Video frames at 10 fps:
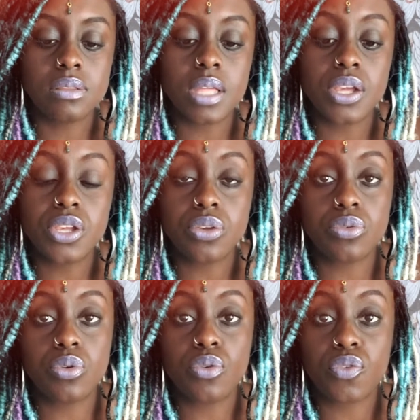Thank you,
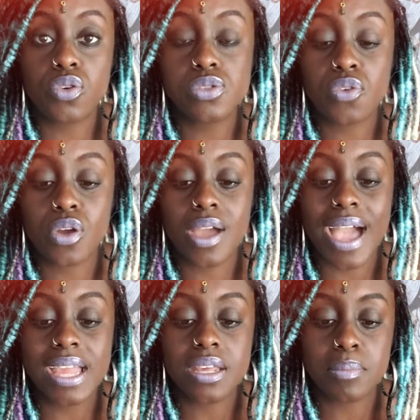universe, for
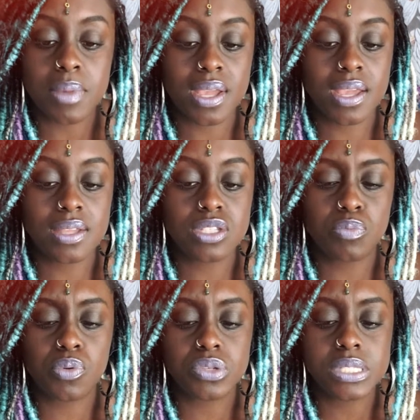guiding me to
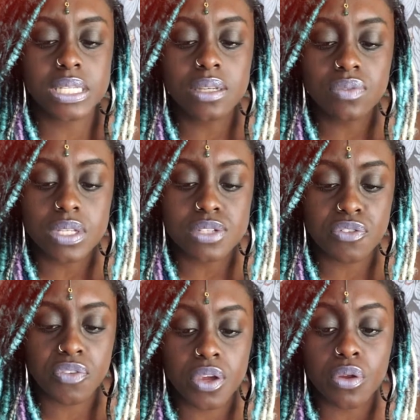perceive this
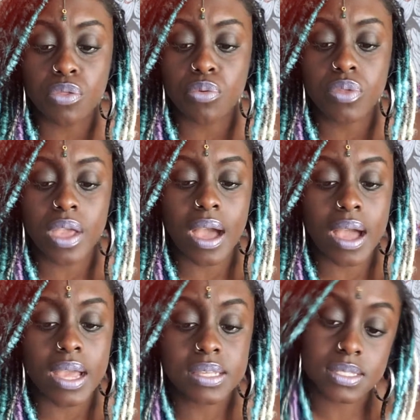fear through the
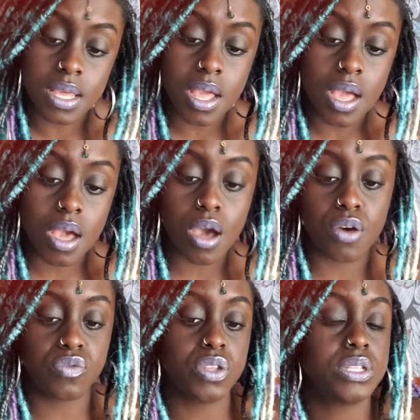eyes
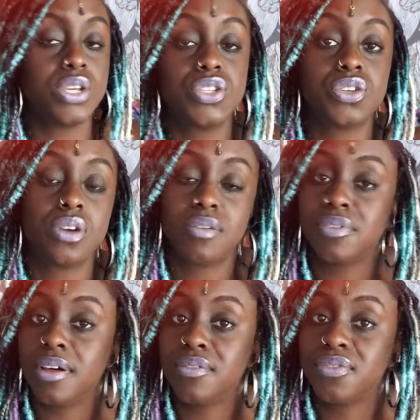of the teacher of
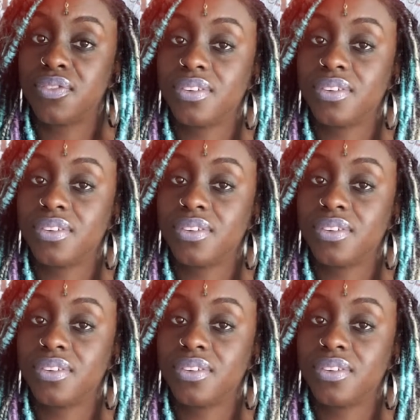love.